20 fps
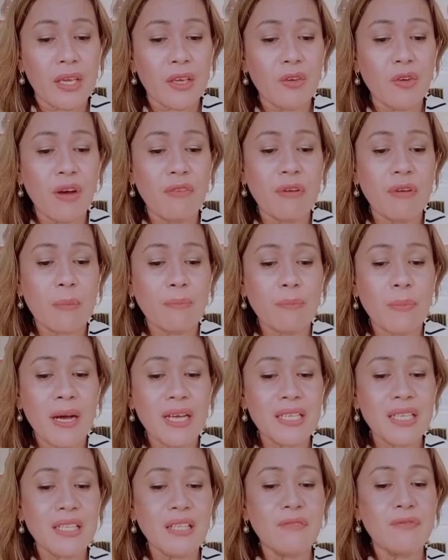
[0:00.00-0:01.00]
you have a
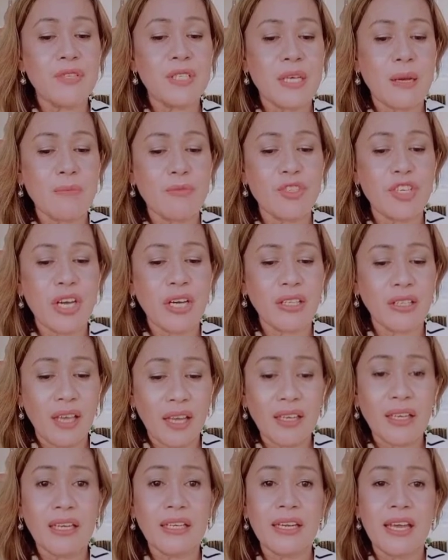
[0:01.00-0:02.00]
positive subject
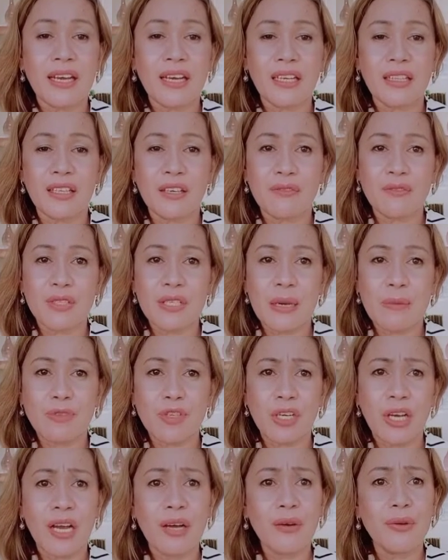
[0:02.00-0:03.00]
and a negative subject.